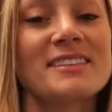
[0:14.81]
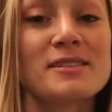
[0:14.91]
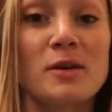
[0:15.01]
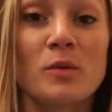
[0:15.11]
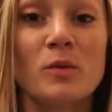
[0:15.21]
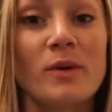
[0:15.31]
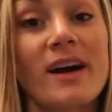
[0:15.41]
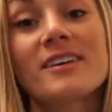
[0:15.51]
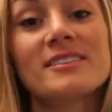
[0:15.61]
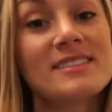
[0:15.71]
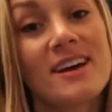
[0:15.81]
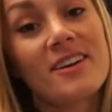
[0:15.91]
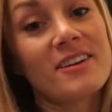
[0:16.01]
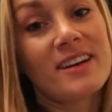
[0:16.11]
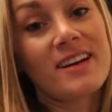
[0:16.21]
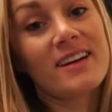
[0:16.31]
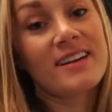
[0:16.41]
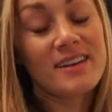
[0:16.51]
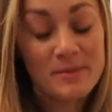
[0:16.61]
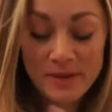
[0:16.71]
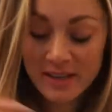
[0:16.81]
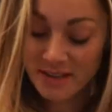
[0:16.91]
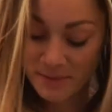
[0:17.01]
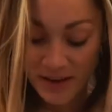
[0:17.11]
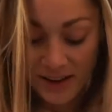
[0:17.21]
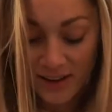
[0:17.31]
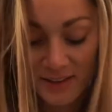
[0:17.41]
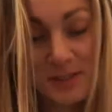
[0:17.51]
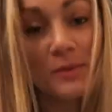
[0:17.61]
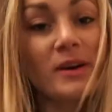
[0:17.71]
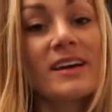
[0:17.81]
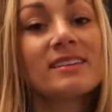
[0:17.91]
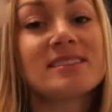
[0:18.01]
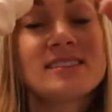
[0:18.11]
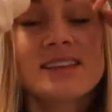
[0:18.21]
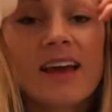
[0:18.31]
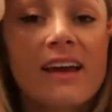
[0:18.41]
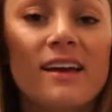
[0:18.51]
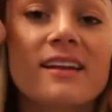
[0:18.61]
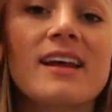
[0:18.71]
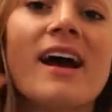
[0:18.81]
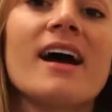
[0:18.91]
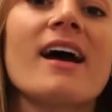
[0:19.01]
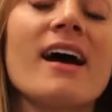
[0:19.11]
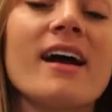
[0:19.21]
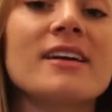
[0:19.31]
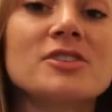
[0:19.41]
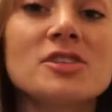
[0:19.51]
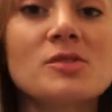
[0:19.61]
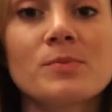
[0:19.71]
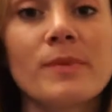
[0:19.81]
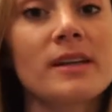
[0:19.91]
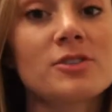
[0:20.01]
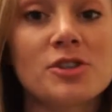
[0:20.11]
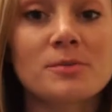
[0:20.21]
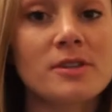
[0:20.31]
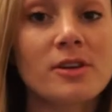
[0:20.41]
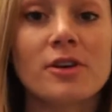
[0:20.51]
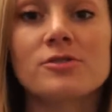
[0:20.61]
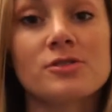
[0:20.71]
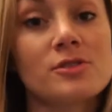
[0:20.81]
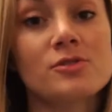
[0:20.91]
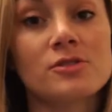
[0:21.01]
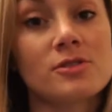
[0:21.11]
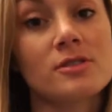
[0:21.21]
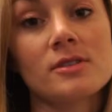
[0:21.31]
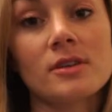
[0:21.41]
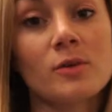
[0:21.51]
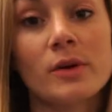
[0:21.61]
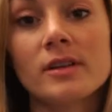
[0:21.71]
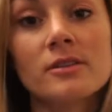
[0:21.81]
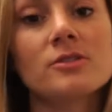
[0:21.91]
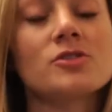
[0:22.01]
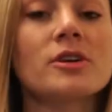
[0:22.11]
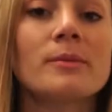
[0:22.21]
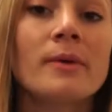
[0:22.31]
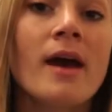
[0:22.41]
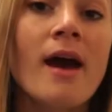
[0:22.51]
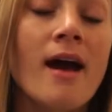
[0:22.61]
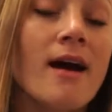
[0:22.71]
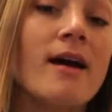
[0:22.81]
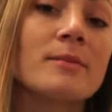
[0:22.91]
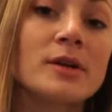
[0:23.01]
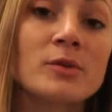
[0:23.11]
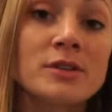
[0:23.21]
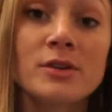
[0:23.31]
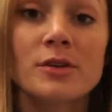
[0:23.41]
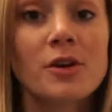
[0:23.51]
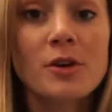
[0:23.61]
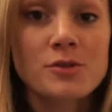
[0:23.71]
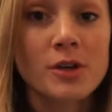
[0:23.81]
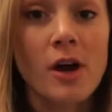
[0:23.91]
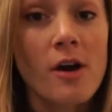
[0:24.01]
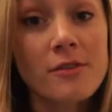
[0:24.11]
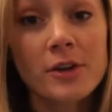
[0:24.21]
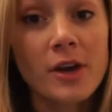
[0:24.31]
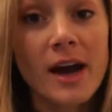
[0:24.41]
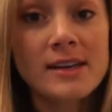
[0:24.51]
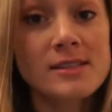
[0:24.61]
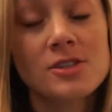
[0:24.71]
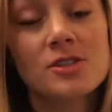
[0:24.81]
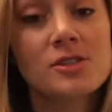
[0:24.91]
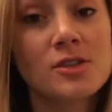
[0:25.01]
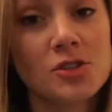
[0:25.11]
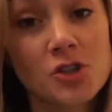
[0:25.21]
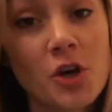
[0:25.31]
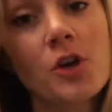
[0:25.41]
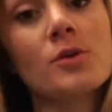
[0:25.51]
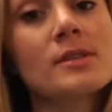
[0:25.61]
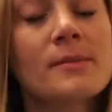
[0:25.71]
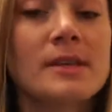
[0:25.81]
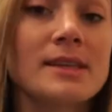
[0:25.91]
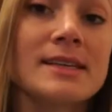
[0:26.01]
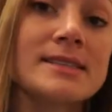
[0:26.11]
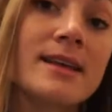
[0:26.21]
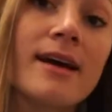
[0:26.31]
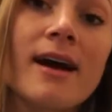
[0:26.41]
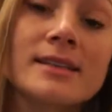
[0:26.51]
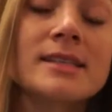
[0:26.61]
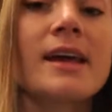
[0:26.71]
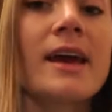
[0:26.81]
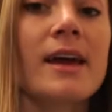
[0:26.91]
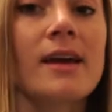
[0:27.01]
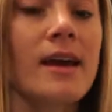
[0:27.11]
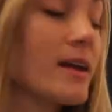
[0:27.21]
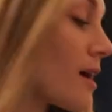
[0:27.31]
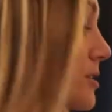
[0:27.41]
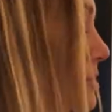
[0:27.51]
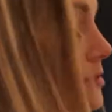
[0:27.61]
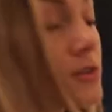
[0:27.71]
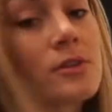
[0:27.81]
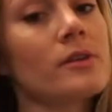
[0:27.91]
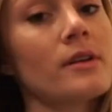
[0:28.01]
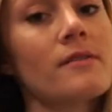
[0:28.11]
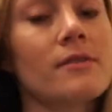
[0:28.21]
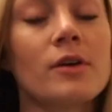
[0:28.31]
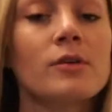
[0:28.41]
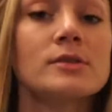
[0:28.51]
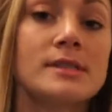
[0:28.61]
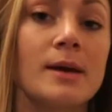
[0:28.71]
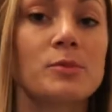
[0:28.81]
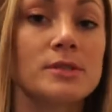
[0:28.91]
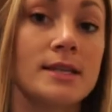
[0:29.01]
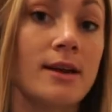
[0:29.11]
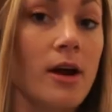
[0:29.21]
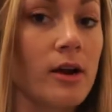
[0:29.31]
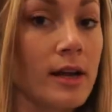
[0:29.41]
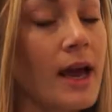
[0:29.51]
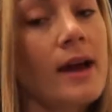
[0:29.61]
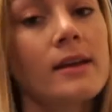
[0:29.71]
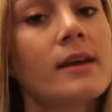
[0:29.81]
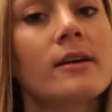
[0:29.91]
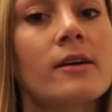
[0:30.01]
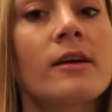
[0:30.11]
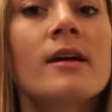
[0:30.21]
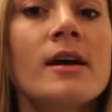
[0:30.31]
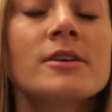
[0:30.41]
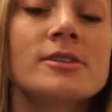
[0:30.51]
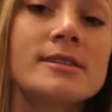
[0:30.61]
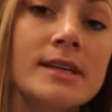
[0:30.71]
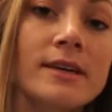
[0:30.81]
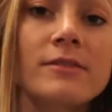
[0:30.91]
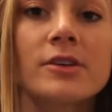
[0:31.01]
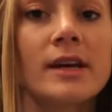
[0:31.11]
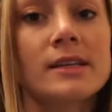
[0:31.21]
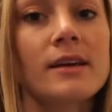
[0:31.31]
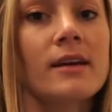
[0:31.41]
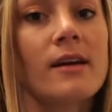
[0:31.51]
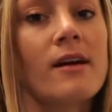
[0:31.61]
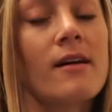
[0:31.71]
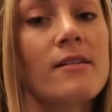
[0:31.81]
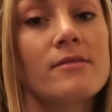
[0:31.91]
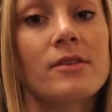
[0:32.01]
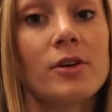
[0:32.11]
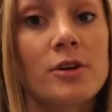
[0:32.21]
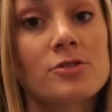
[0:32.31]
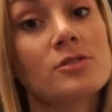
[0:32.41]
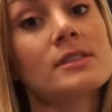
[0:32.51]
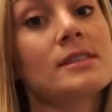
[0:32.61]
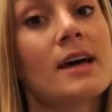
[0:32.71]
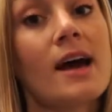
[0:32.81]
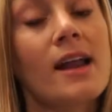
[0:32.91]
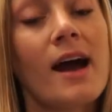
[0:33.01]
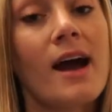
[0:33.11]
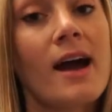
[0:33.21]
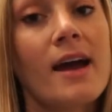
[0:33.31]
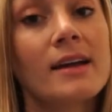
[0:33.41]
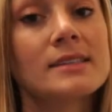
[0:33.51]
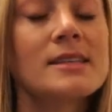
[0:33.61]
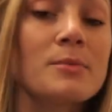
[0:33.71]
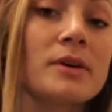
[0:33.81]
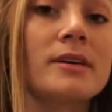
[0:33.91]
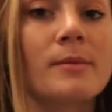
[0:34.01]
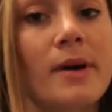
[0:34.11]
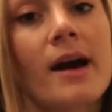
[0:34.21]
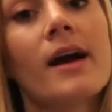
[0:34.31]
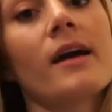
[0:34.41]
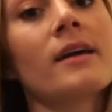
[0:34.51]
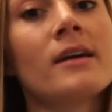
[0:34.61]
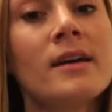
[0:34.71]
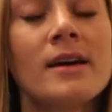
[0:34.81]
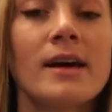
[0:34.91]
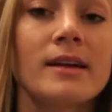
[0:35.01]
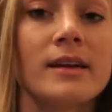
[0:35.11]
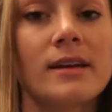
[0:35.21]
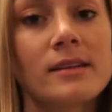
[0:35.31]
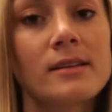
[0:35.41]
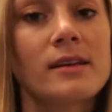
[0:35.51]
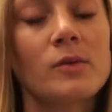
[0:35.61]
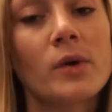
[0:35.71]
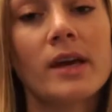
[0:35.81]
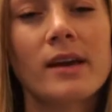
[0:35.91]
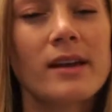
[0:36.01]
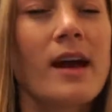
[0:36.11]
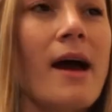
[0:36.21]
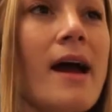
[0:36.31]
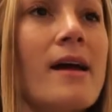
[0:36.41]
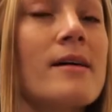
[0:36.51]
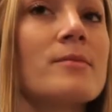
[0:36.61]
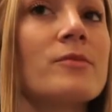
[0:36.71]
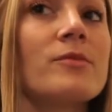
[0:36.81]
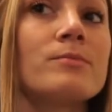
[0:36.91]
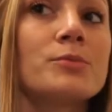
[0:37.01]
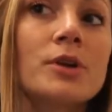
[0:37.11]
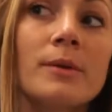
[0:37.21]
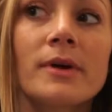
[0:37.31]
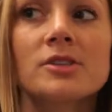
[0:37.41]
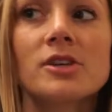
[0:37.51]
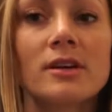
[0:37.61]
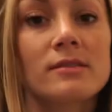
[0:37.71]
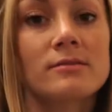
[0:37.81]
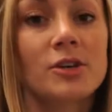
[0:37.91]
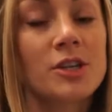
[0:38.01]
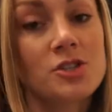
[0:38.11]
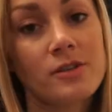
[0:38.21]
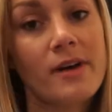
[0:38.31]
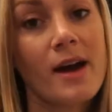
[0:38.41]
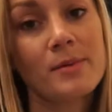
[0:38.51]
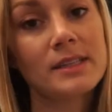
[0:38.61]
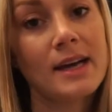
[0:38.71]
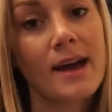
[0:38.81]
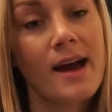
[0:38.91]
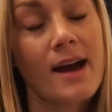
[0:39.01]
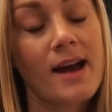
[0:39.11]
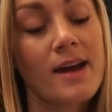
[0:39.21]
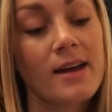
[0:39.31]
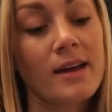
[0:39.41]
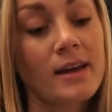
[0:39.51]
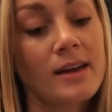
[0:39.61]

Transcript: a wild Saturday night. I'm in my sweats and I just made a trip to the grocery store, just a quick little trip. But I want to do a grocery haul for you guys and just show you some of the things that I got today. And I also threw in a few staples that I already had here, just to give you an idea of the groceries that I typically buy and eat in a week. And I am pretty much a creature of habit. Like, I